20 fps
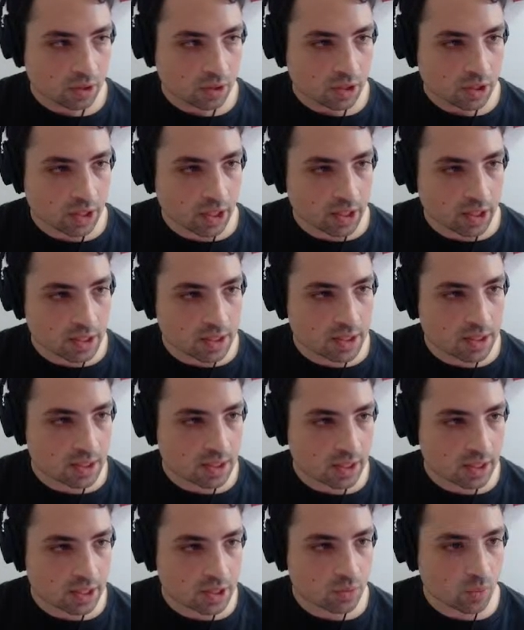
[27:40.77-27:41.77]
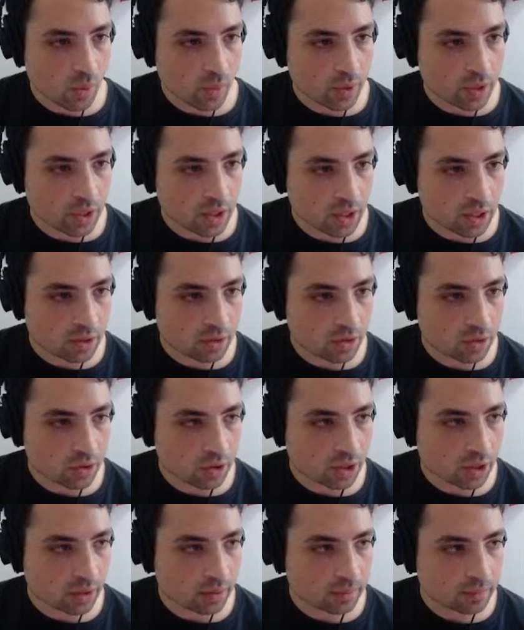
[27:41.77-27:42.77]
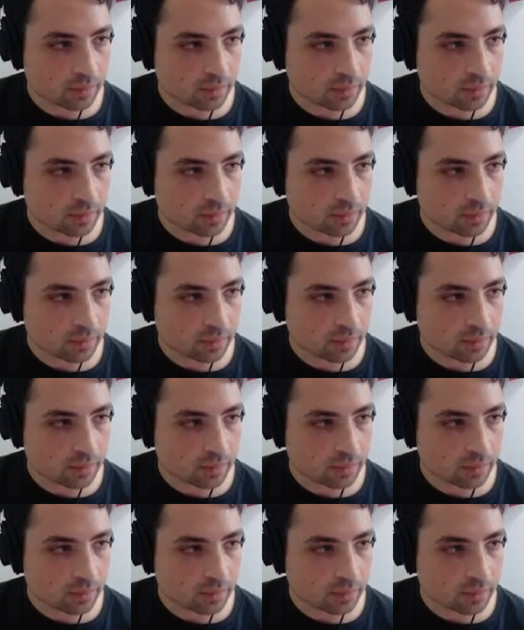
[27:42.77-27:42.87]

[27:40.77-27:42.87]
Yes, that's what we need. Okay.